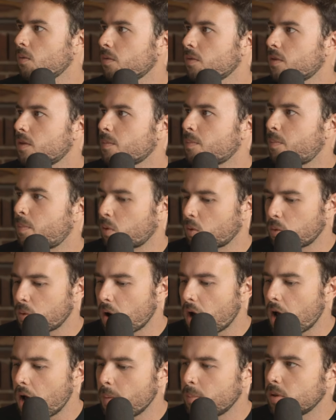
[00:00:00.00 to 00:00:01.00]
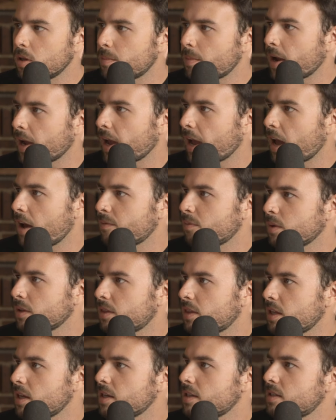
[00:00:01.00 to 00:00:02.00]
the problem I have with
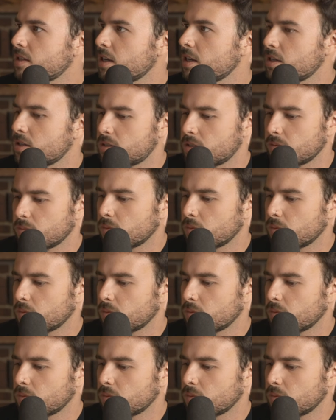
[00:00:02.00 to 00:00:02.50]
this is